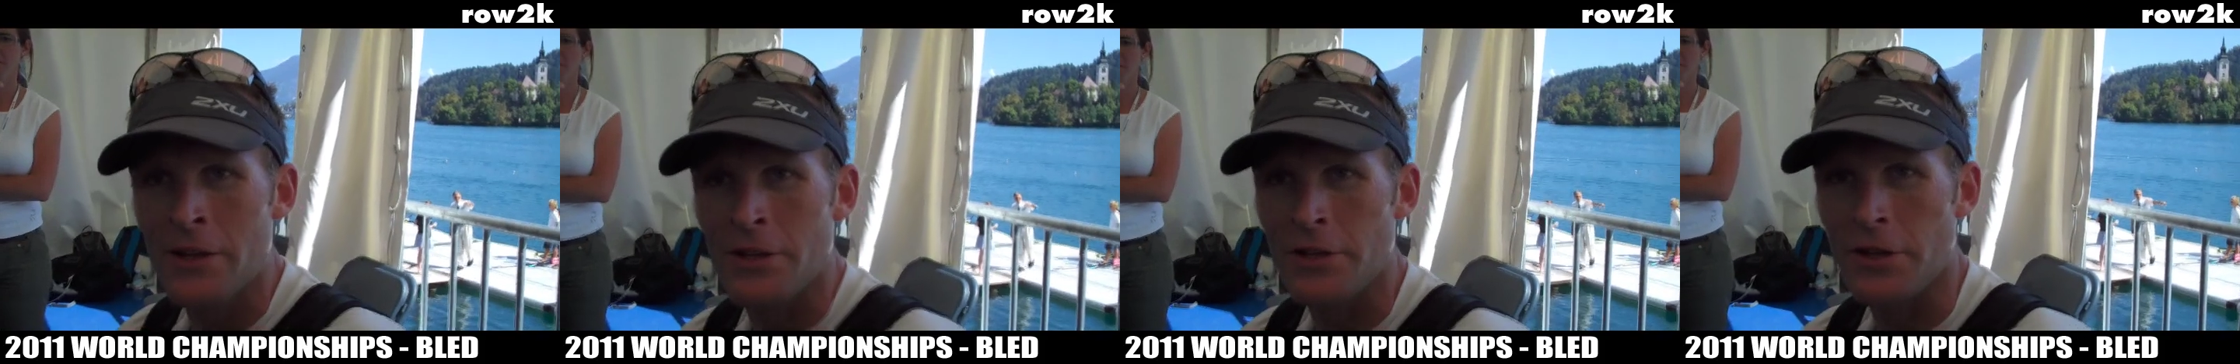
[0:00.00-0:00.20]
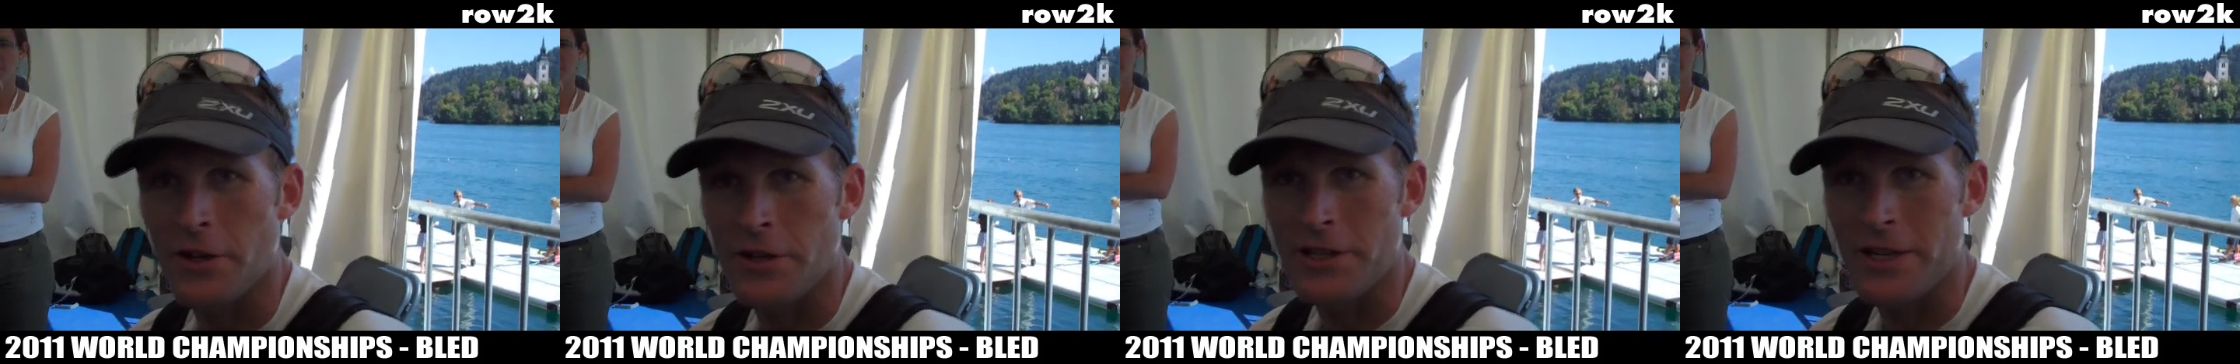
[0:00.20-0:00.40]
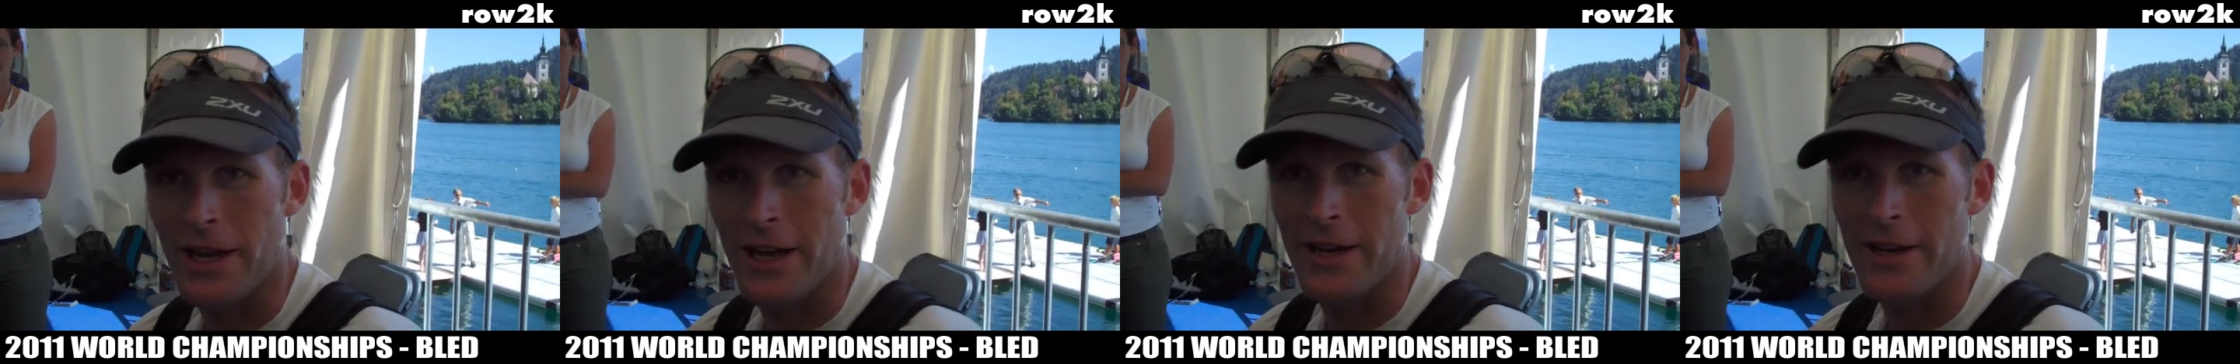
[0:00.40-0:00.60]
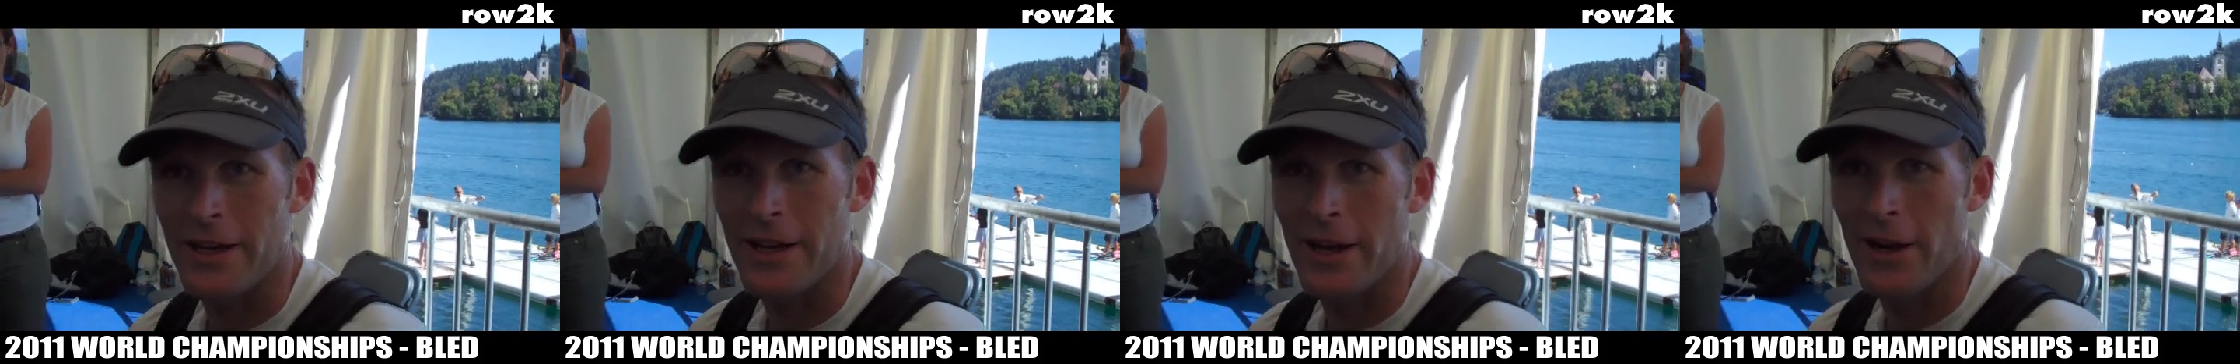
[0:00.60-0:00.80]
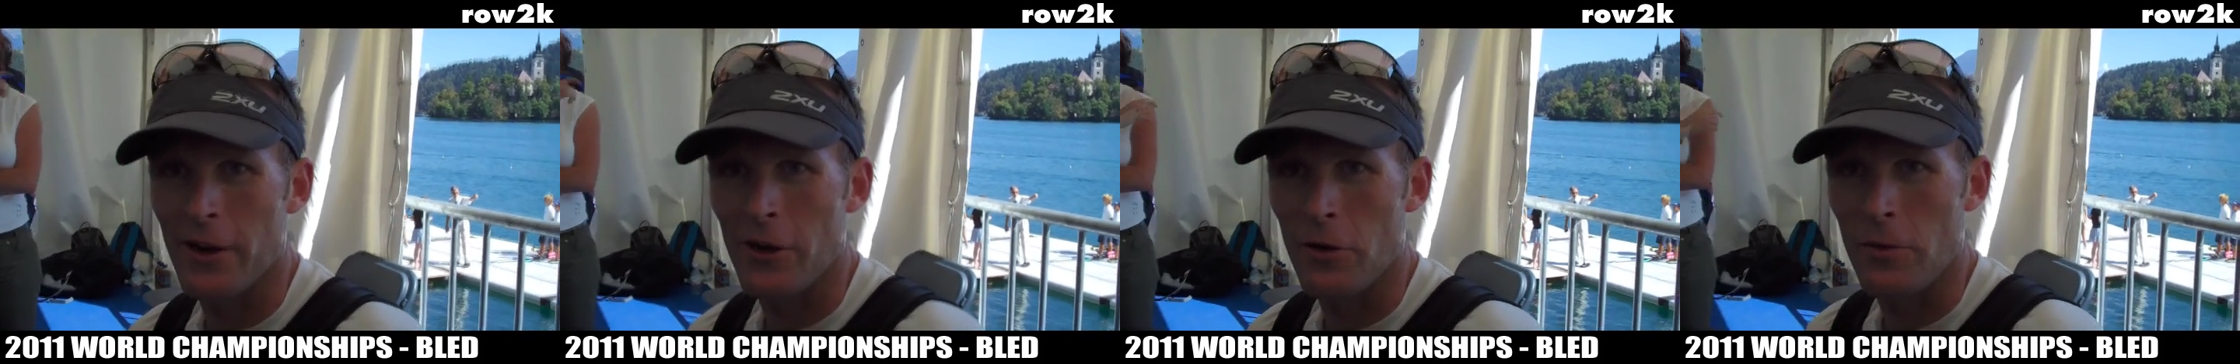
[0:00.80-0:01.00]
sort of started to
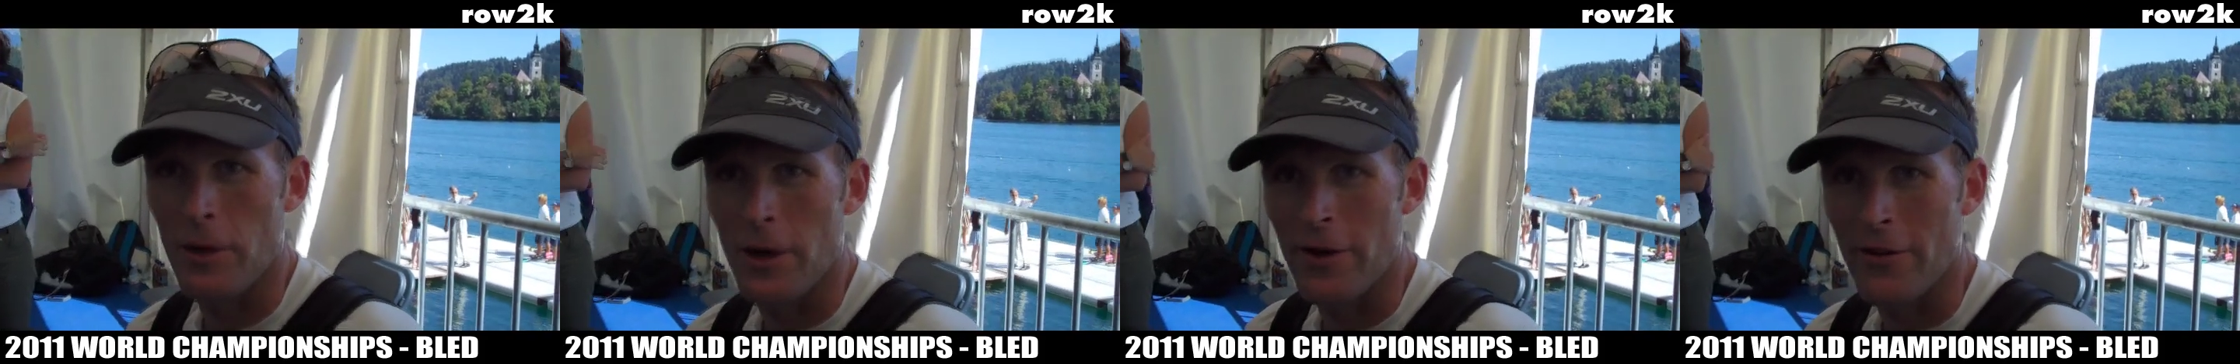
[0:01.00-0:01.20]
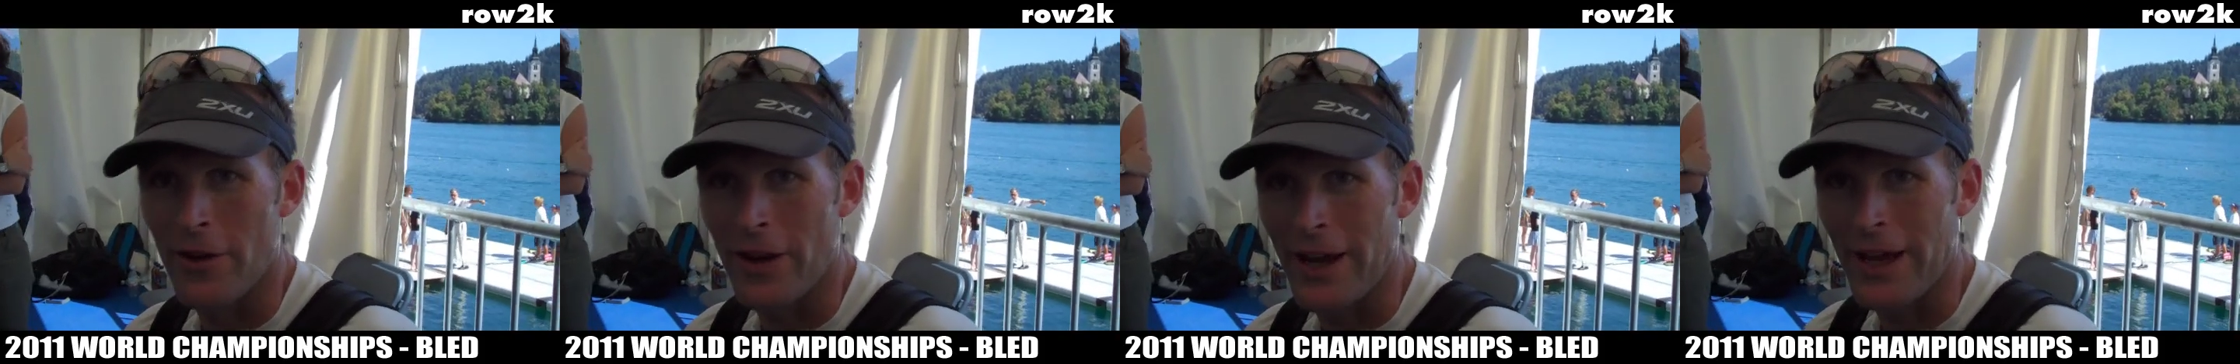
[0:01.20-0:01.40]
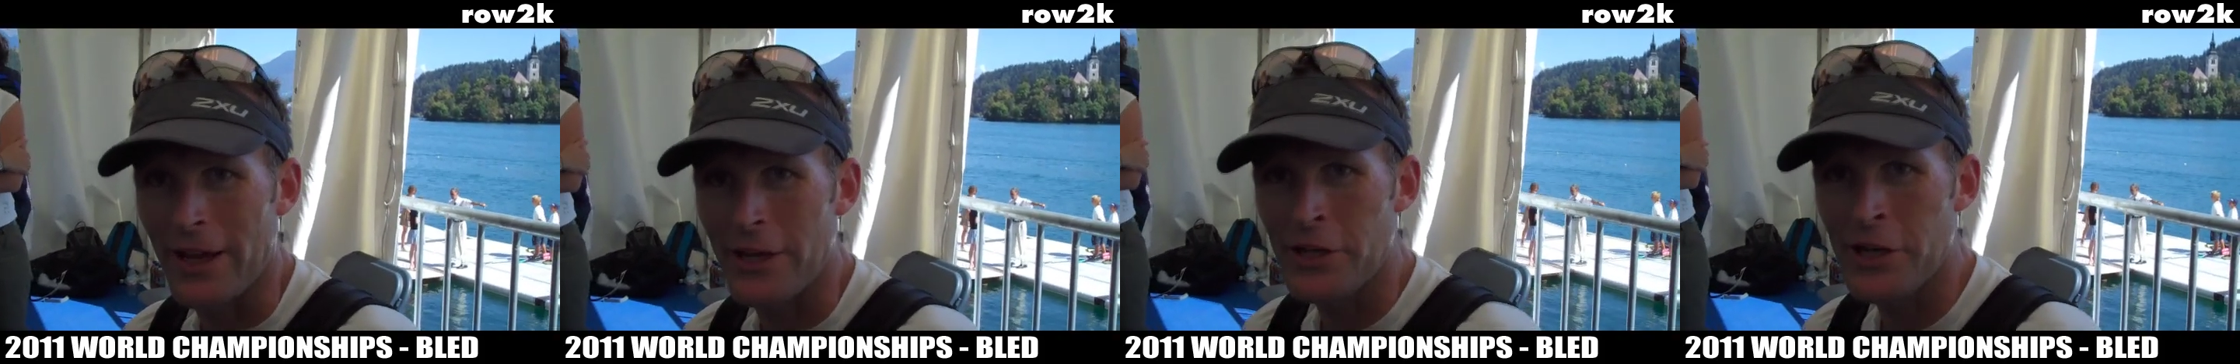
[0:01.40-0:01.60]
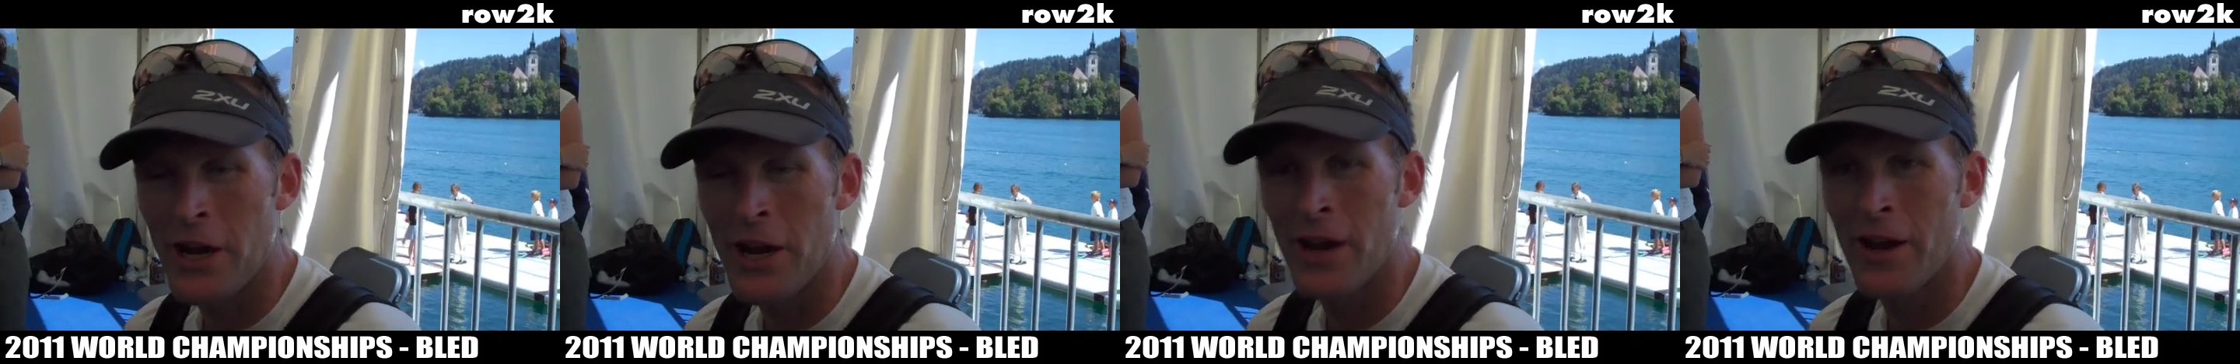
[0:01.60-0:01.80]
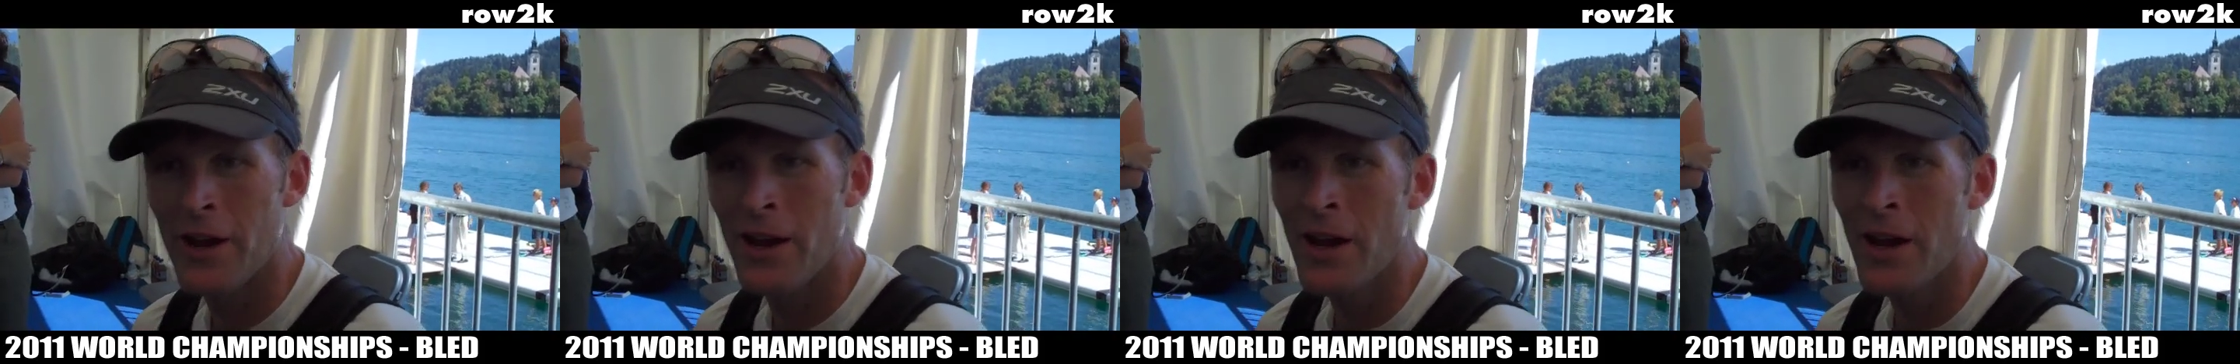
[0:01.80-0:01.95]
get a little bit of an edge.